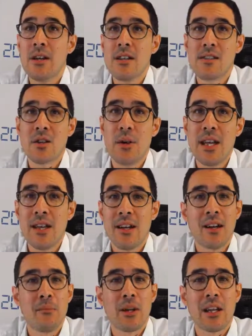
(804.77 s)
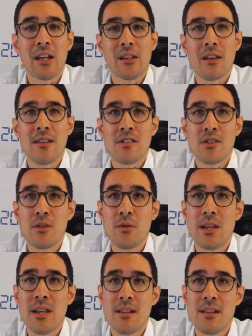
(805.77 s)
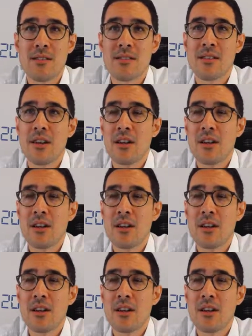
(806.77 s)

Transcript: So here, I'm looking at the last 2 years.